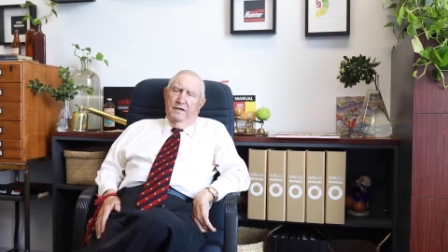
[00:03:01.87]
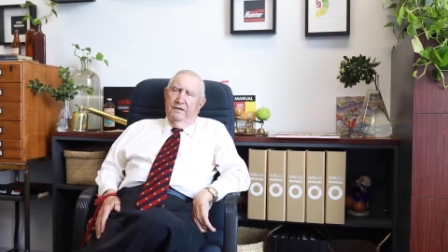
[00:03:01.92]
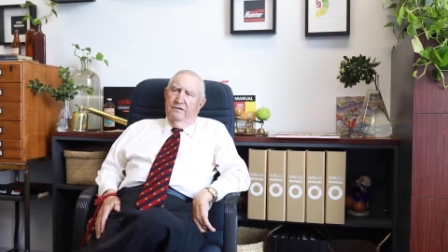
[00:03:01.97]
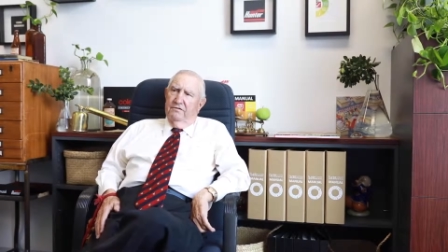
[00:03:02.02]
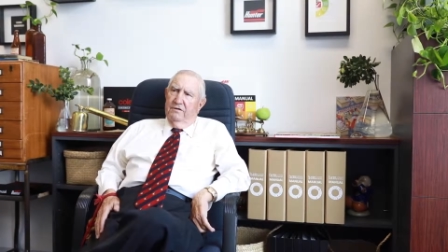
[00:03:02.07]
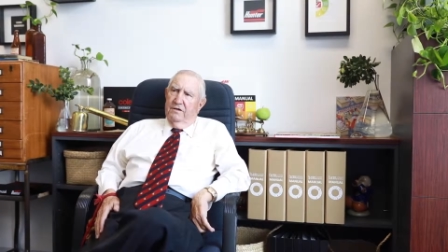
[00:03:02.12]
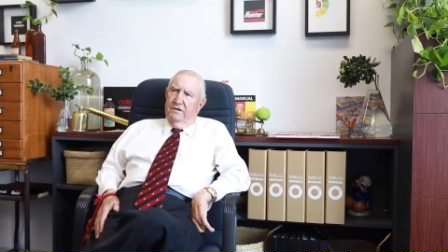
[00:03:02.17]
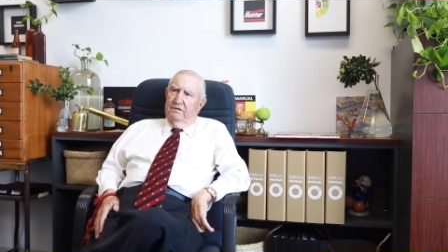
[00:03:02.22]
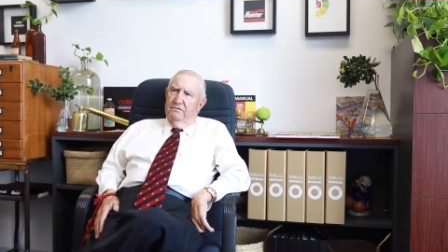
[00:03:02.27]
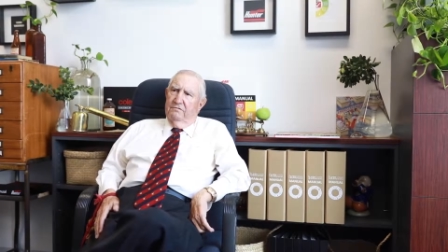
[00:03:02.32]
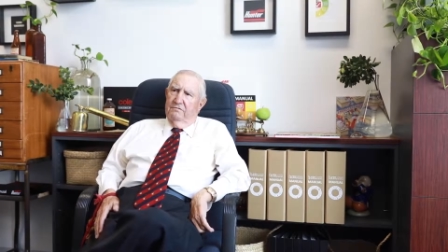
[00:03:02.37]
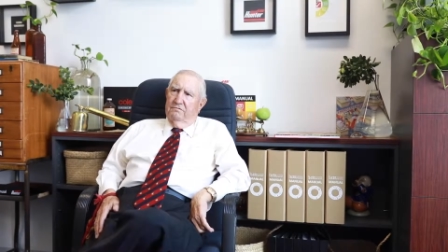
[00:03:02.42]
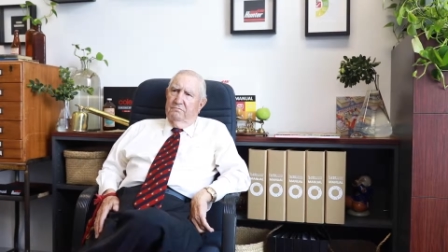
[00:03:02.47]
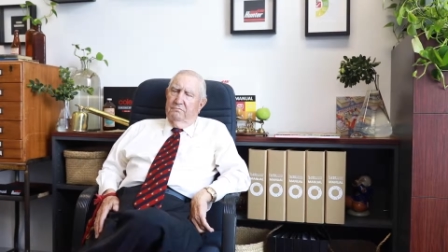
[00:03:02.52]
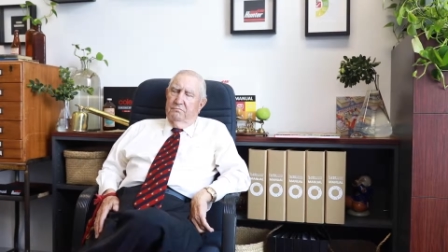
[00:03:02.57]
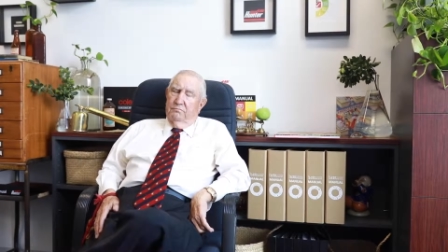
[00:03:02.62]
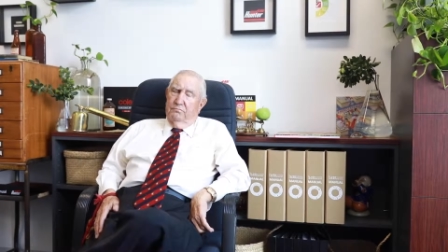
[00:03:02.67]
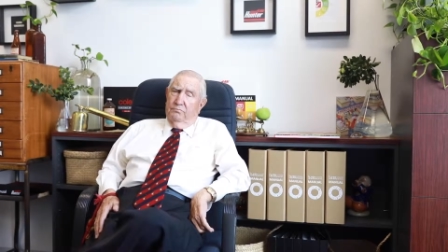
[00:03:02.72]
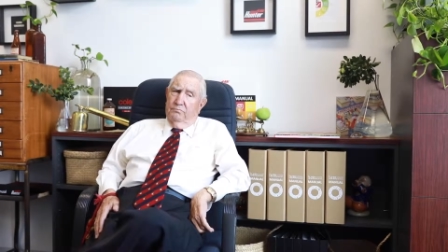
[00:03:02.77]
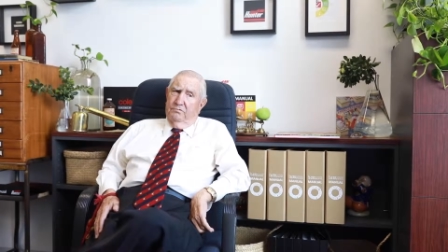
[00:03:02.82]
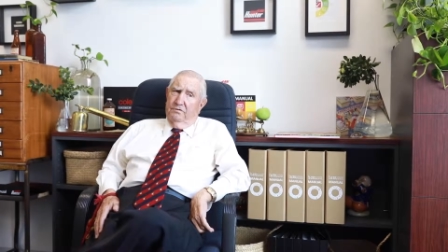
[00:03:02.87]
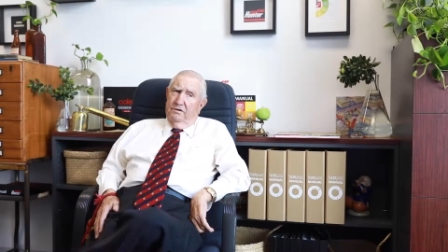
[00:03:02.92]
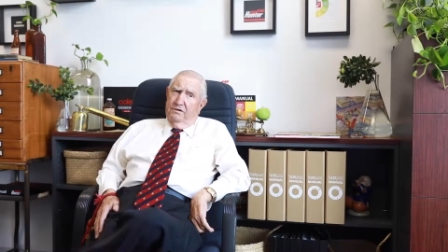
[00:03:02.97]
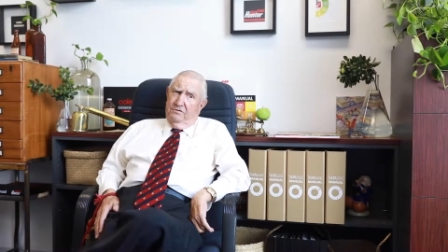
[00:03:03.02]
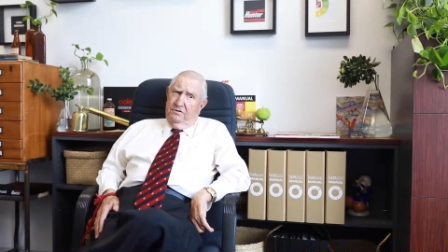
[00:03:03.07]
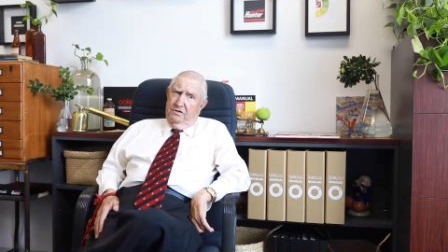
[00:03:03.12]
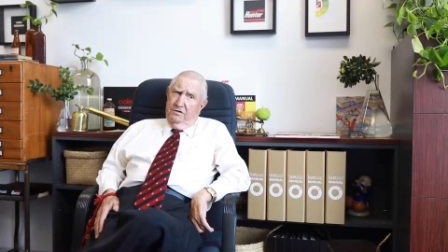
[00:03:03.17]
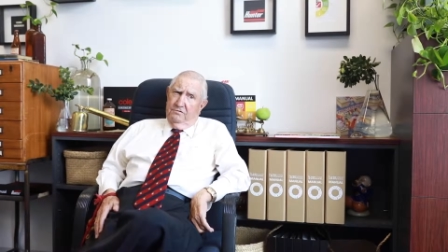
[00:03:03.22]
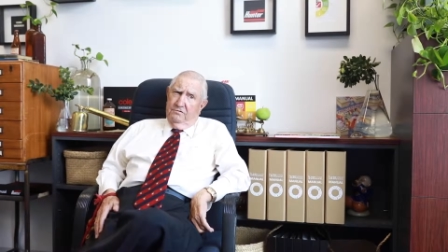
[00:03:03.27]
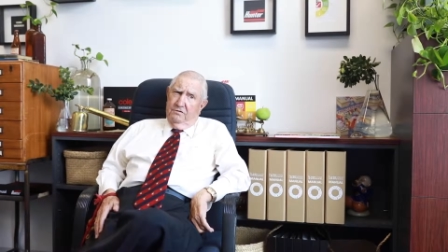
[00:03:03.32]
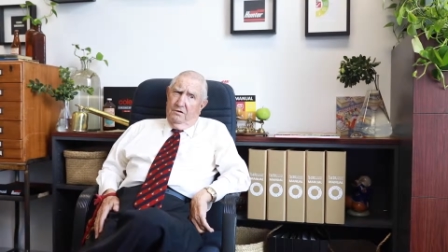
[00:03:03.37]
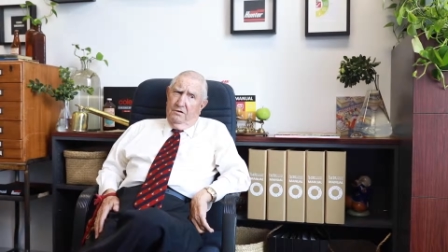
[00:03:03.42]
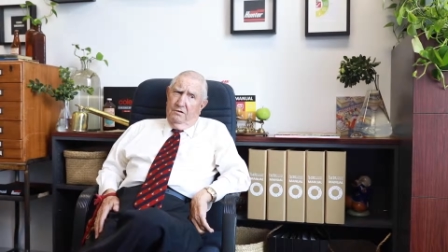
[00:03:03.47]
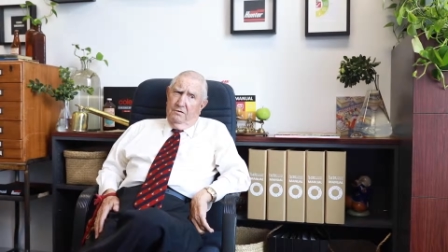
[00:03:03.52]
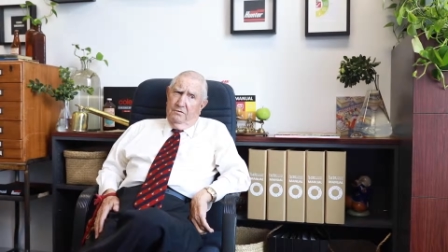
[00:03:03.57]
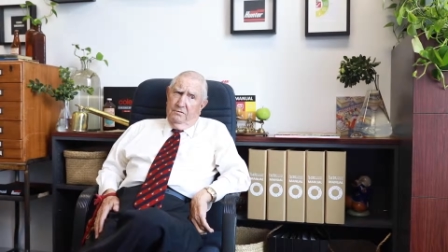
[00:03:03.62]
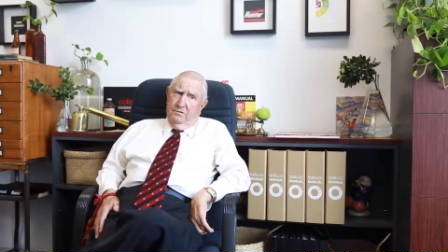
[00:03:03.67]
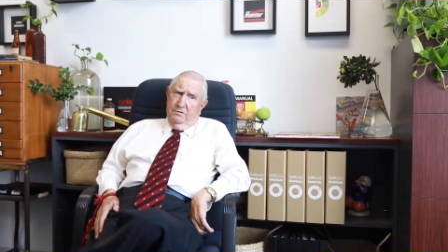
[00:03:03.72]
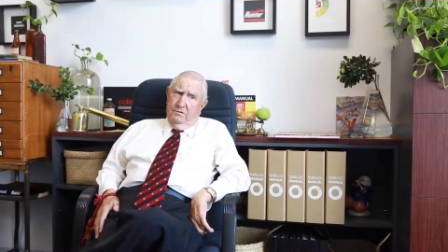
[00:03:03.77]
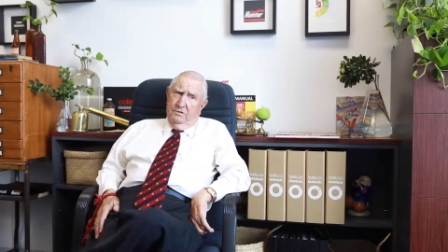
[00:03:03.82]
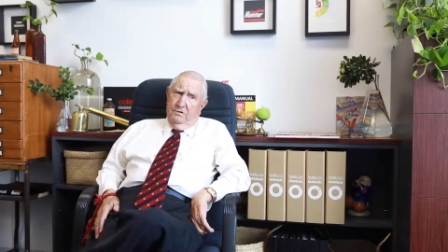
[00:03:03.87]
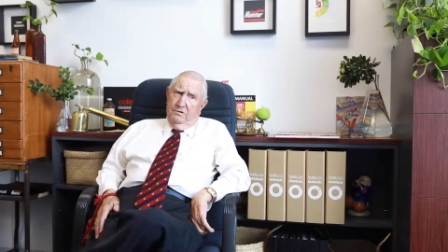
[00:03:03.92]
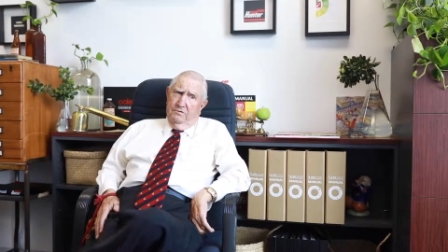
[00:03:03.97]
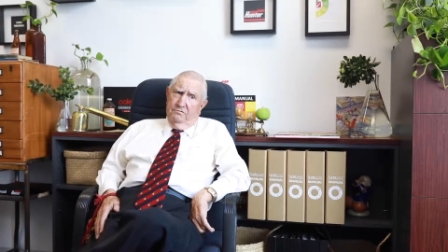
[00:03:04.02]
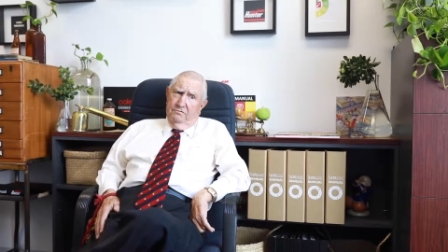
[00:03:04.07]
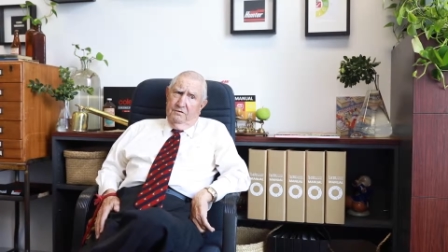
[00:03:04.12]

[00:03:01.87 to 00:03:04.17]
he said, he's six years older than you,